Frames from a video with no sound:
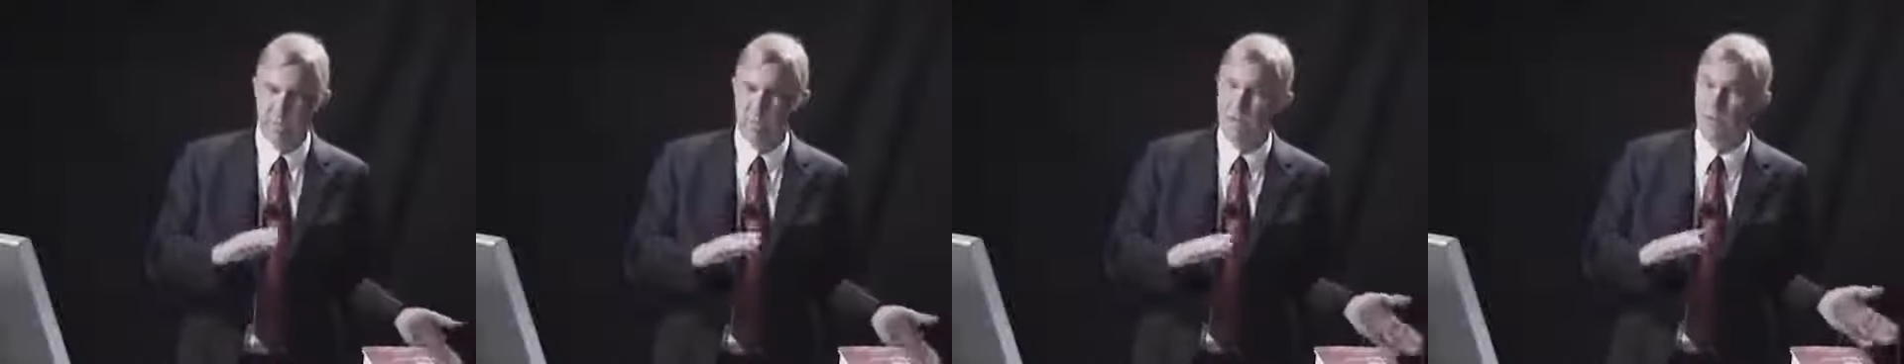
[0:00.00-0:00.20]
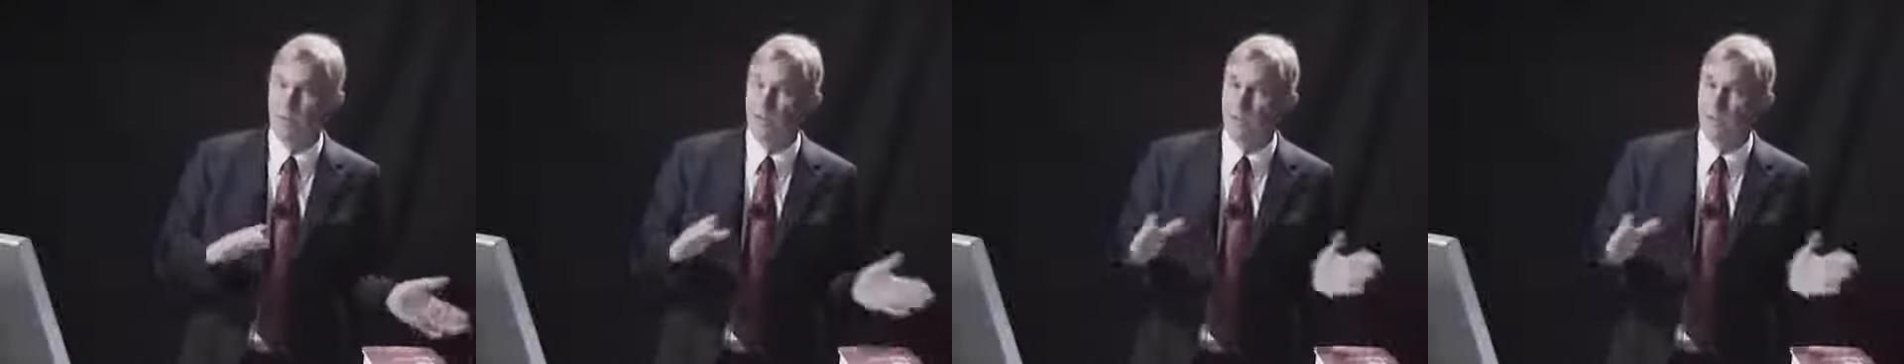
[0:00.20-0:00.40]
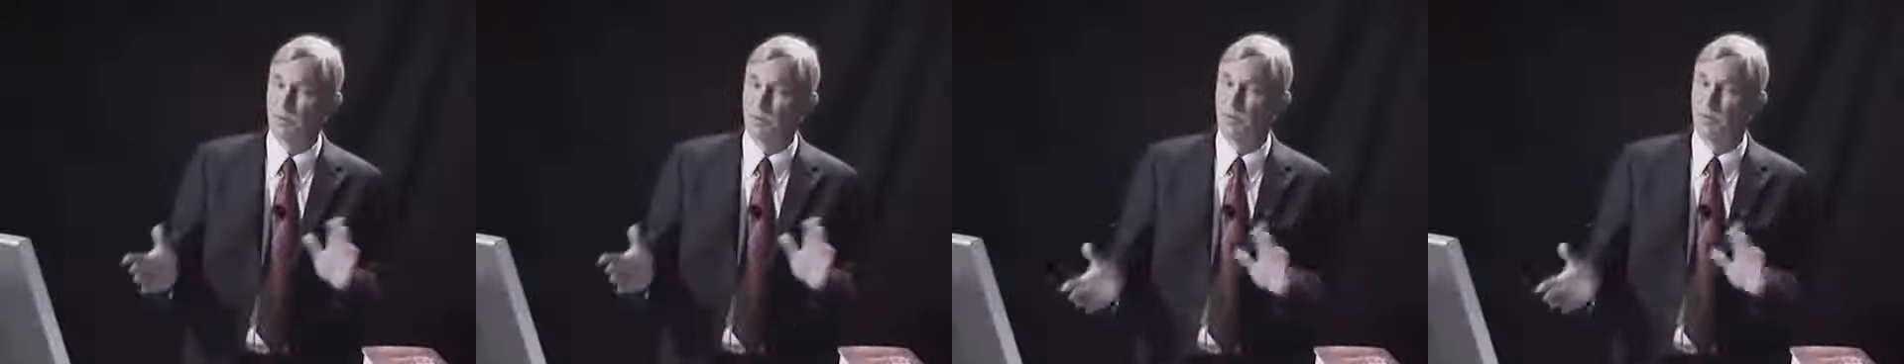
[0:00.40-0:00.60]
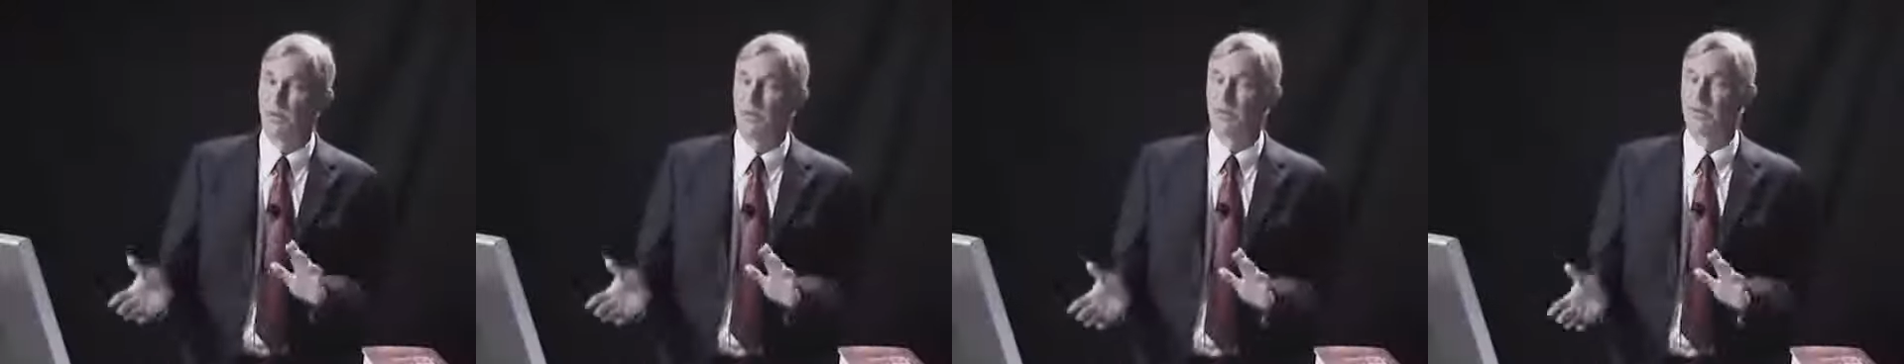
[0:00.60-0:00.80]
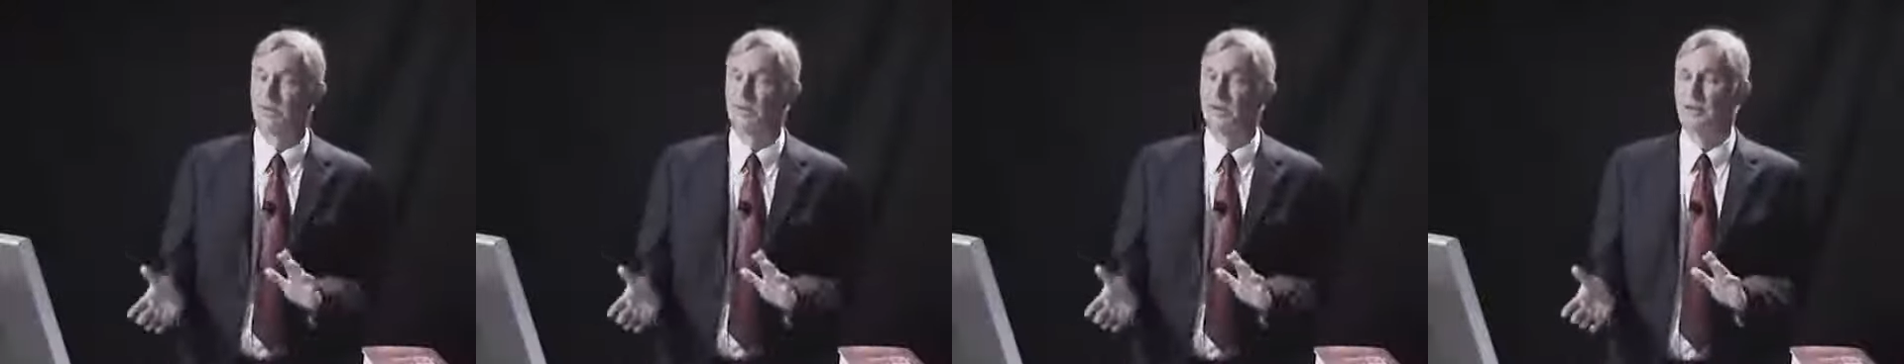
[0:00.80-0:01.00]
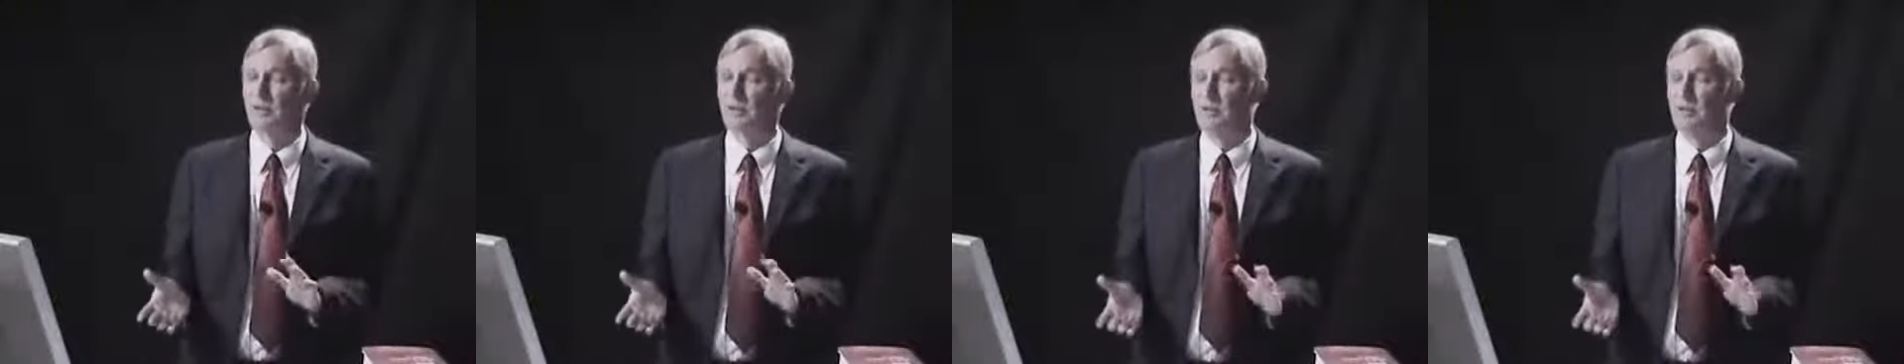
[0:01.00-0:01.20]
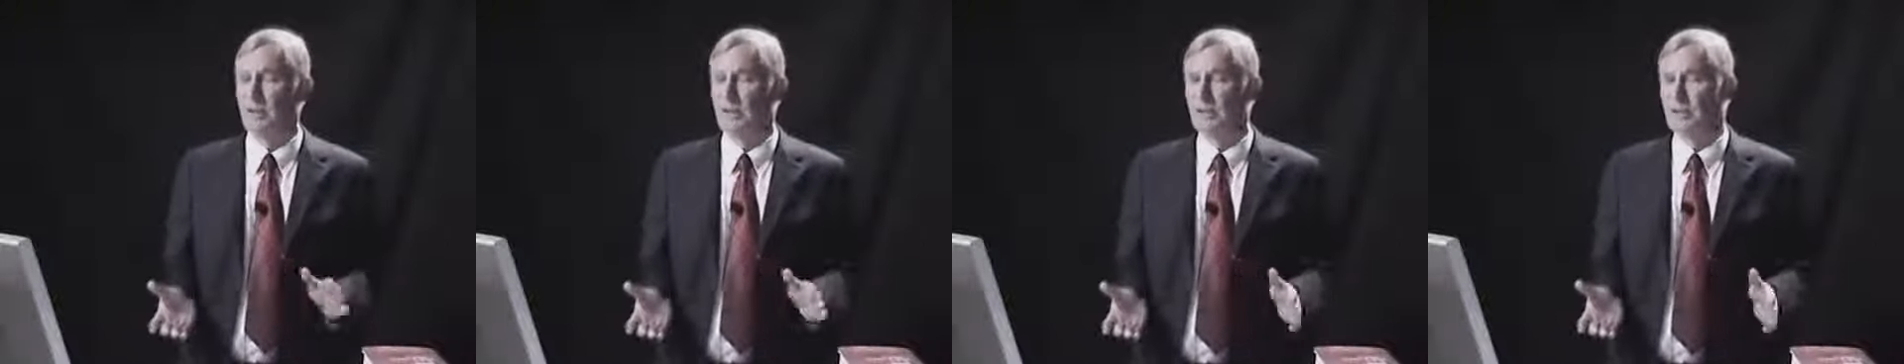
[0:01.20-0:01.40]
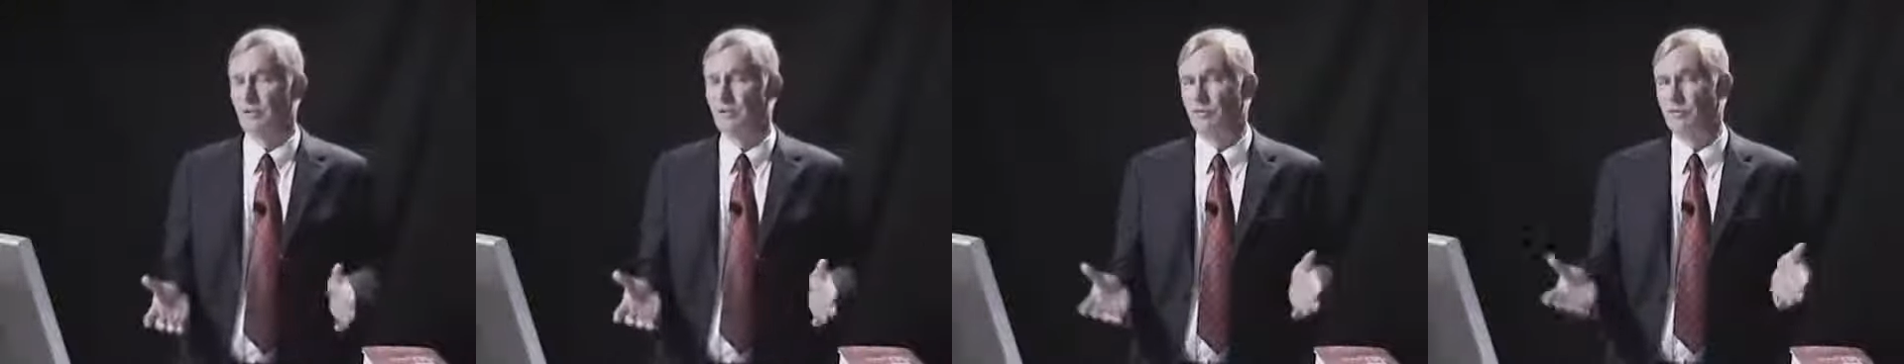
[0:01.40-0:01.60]
there is both positive and
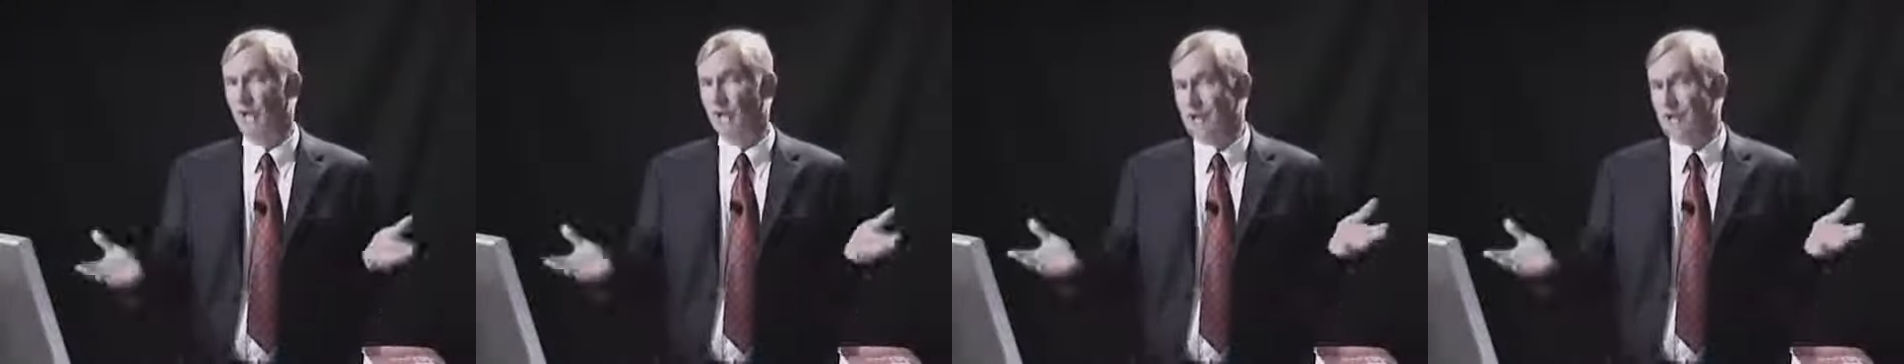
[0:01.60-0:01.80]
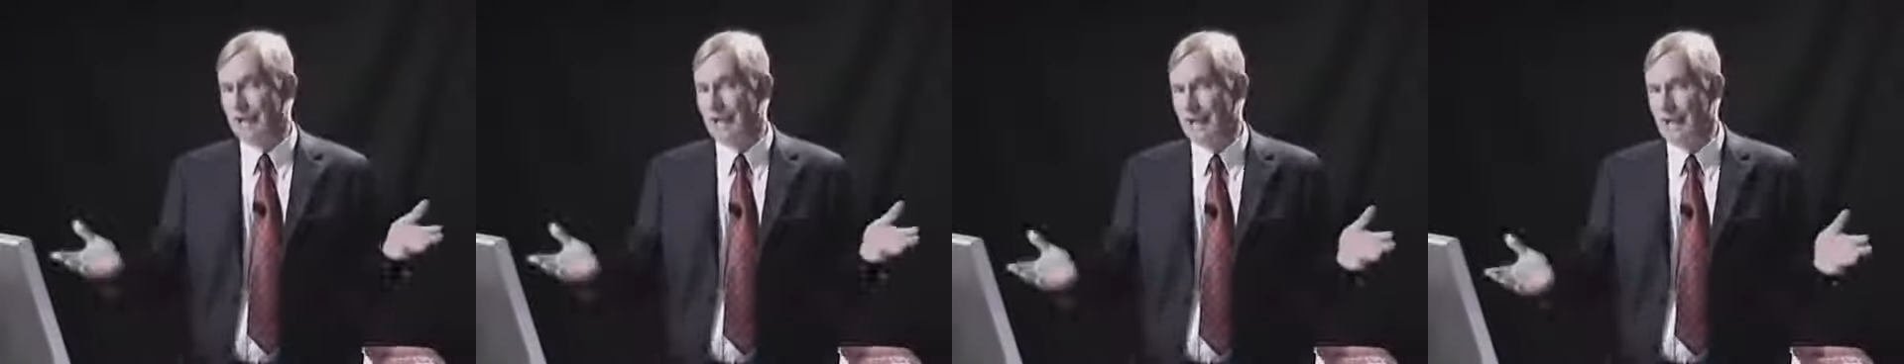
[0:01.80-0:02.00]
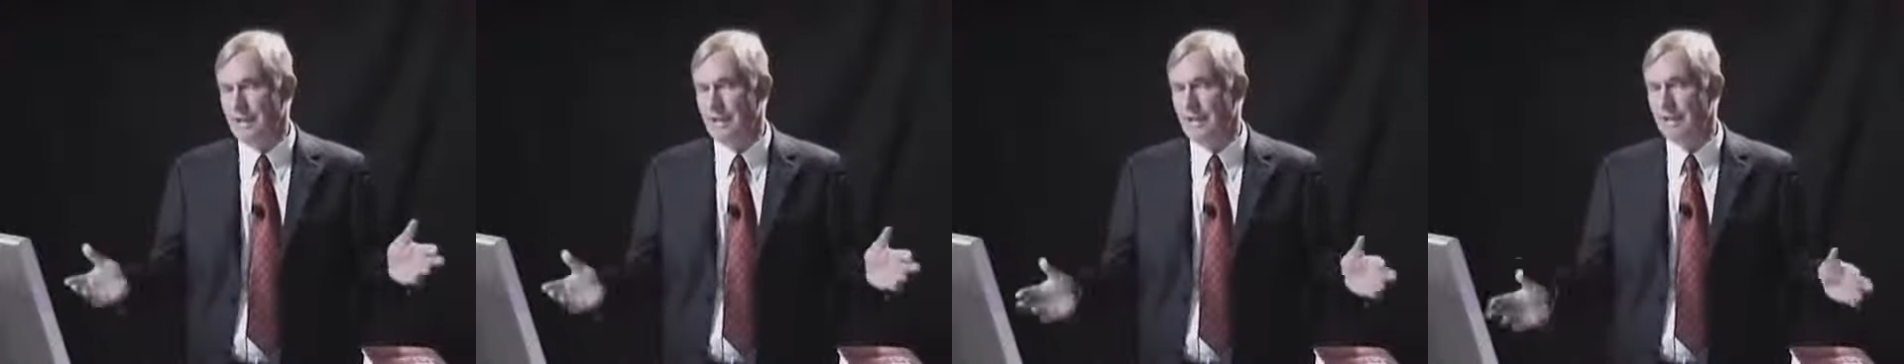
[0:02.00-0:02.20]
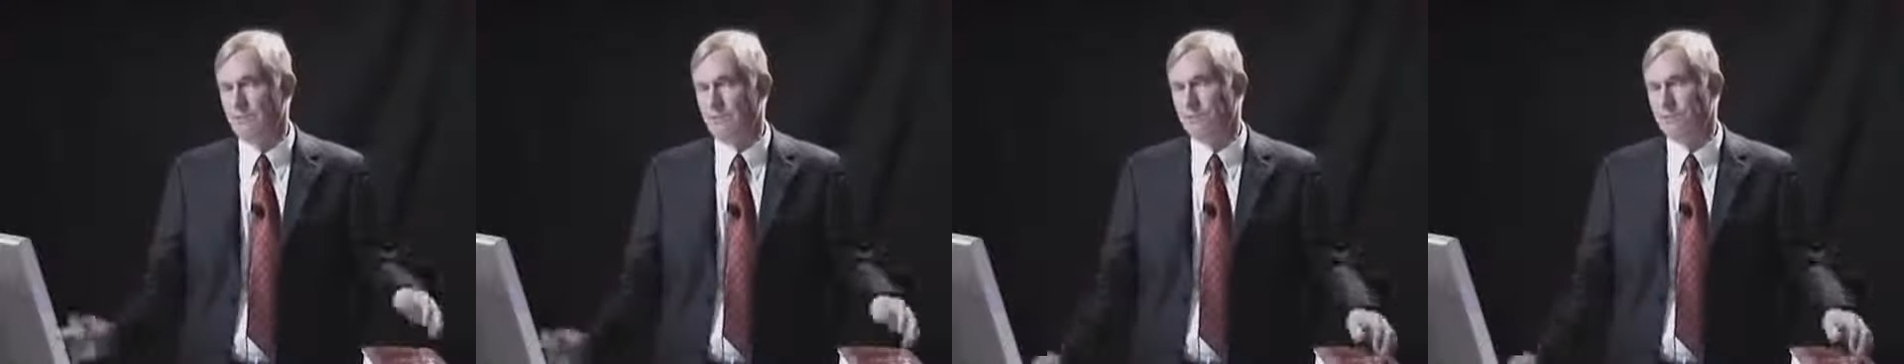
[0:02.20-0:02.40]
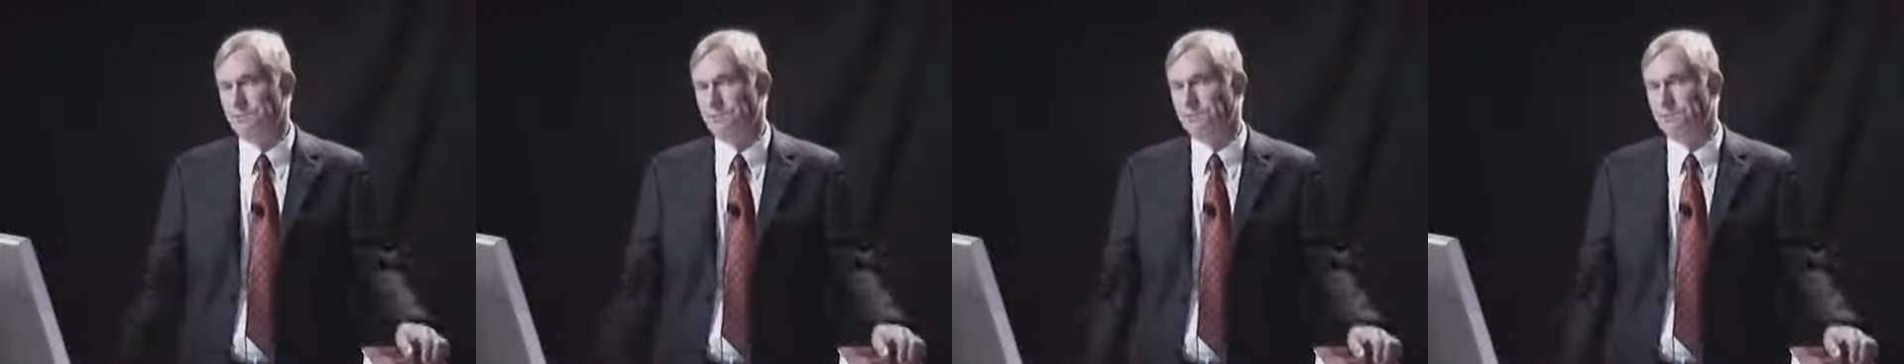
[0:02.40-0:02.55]
negative. Cain,